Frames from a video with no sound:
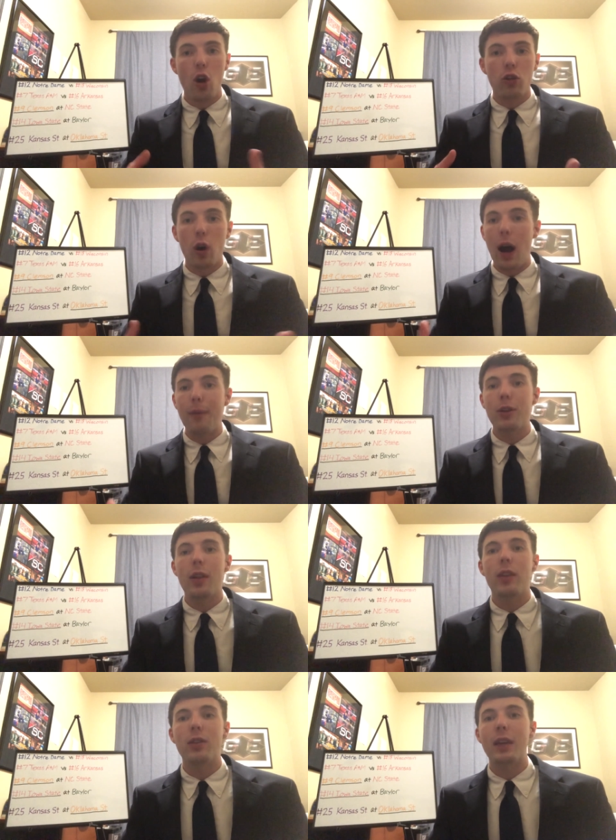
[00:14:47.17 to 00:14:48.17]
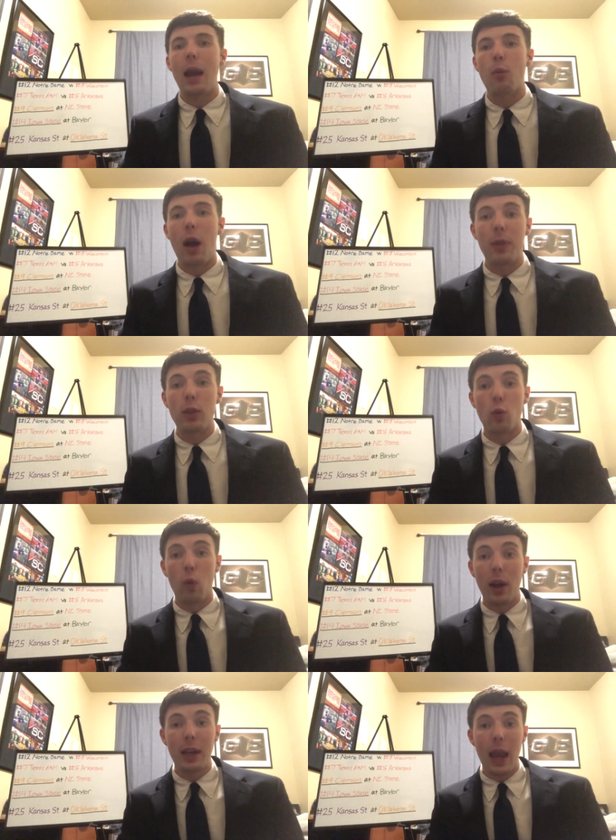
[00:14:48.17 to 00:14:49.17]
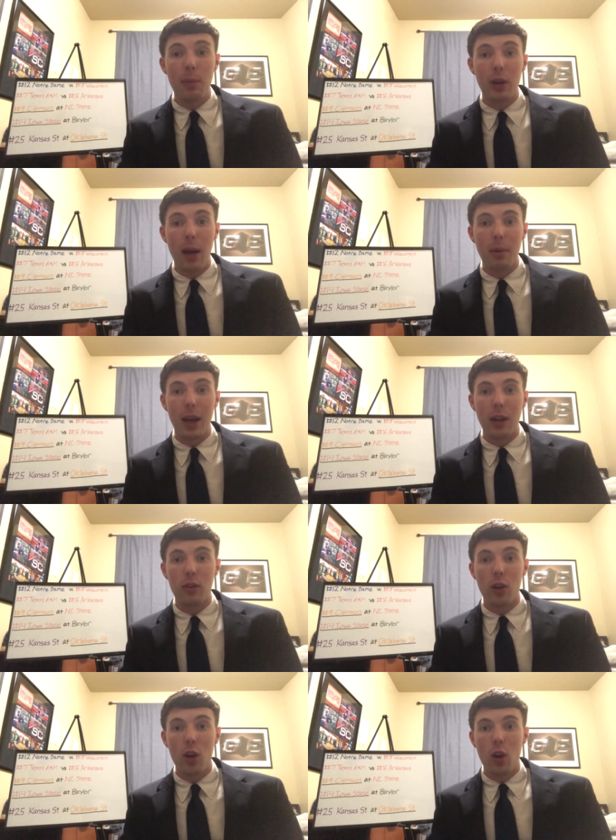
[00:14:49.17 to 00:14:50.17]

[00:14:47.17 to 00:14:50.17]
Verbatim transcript: So obviously, this is a game where I think the run game dominates.